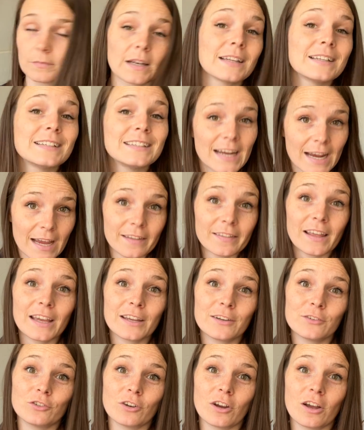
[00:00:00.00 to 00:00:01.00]
tan
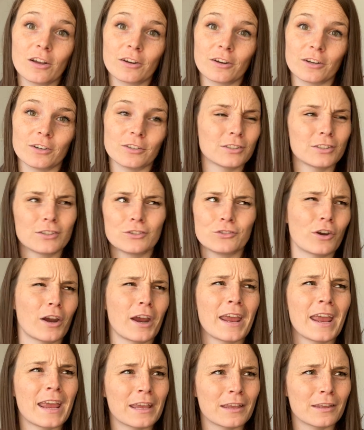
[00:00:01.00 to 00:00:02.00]
line joggers,
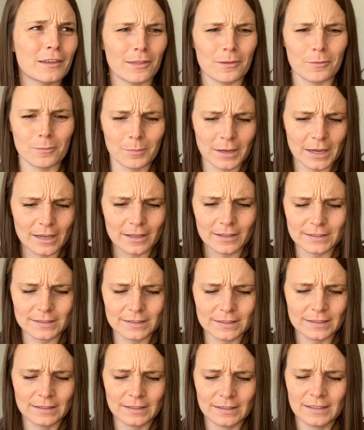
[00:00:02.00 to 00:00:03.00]
triangulum pants.